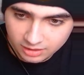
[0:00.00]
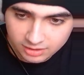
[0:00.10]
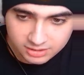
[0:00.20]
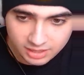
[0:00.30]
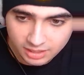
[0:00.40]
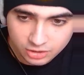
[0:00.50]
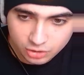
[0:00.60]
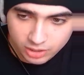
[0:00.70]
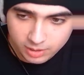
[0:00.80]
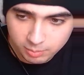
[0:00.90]
It's not a
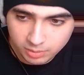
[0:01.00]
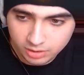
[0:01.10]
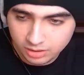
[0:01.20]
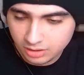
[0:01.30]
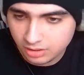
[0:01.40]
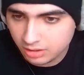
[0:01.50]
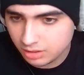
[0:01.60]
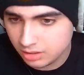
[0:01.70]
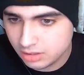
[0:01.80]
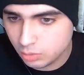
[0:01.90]
dream.
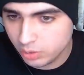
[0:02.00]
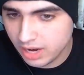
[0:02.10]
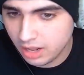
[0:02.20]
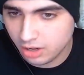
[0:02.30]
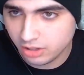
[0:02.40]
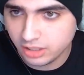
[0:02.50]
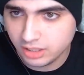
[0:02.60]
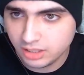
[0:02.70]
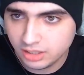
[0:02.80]
It's reality.